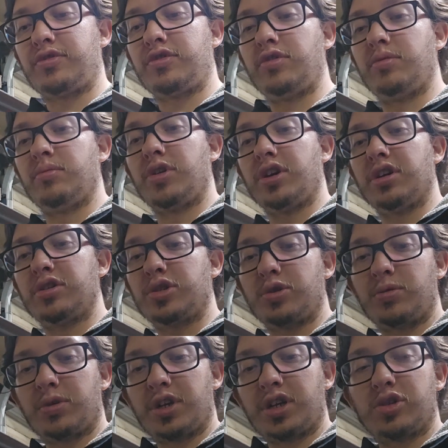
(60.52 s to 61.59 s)
too much
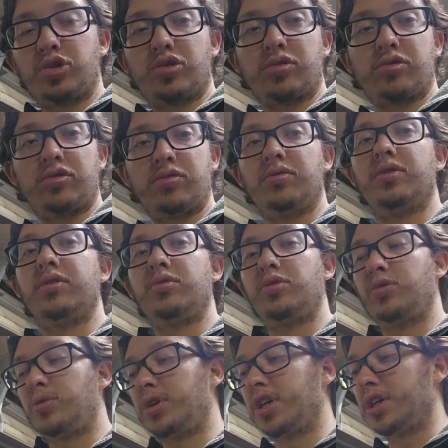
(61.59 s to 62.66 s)
quench or too little
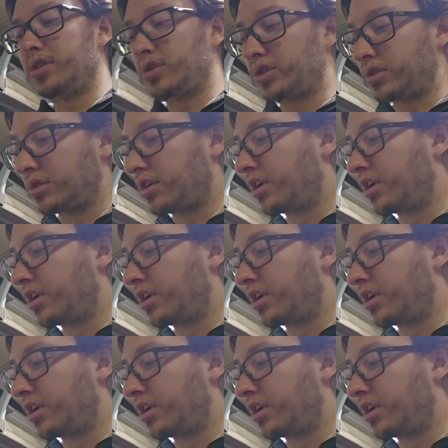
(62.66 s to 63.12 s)
quench,